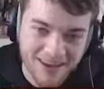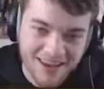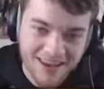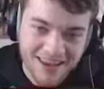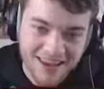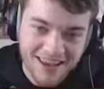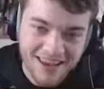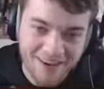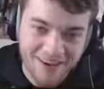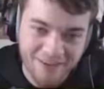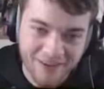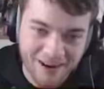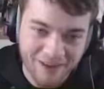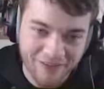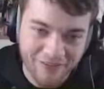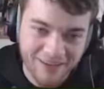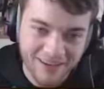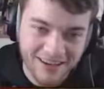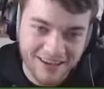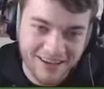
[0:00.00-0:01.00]
bit? Are you kidding me? That lava
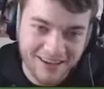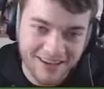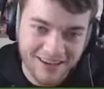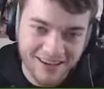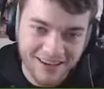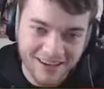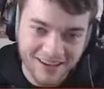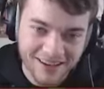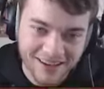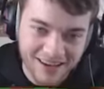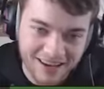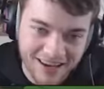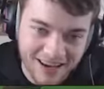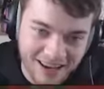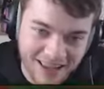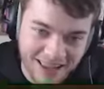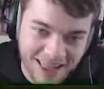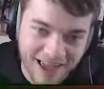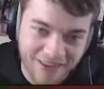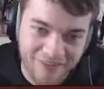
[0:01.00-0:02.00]
didn't hit you. Are you serious?
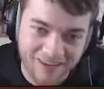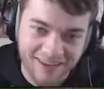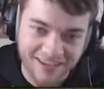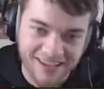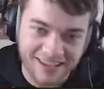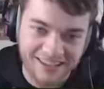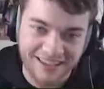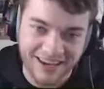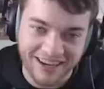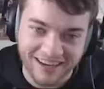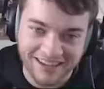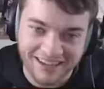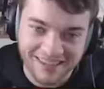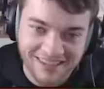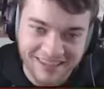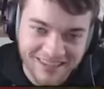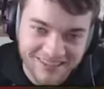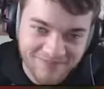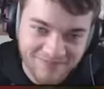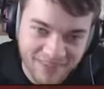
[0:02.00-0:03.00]
Yeah, the lava
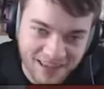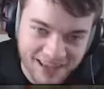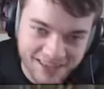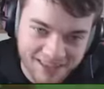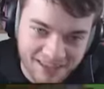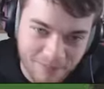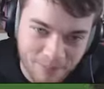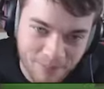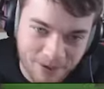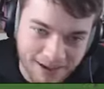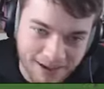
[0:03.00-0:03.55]
sucks. It's an